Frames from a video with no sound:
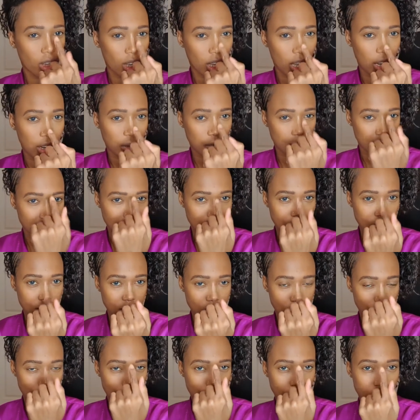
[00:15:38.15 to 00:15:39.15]
You
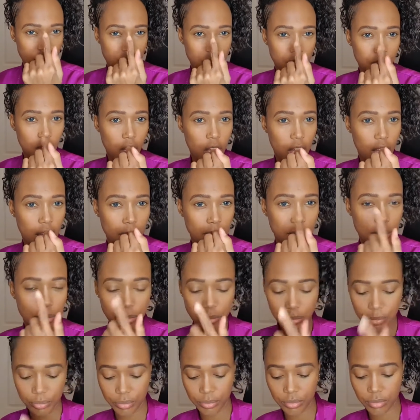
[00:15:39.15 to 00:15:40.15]
notice I've got
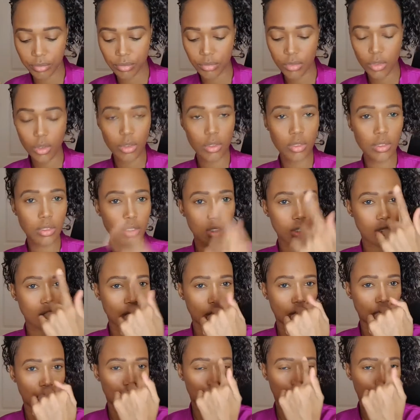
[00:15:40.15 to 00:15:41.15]

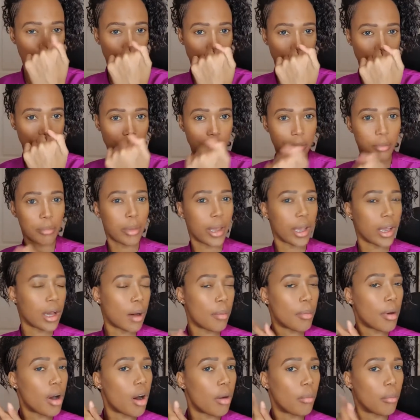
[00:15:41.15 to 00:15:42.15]
contouring
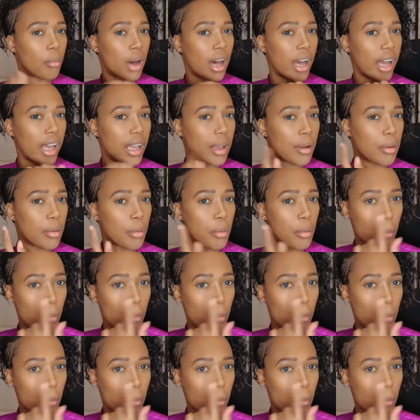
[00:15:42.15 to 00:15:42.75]
makeup on my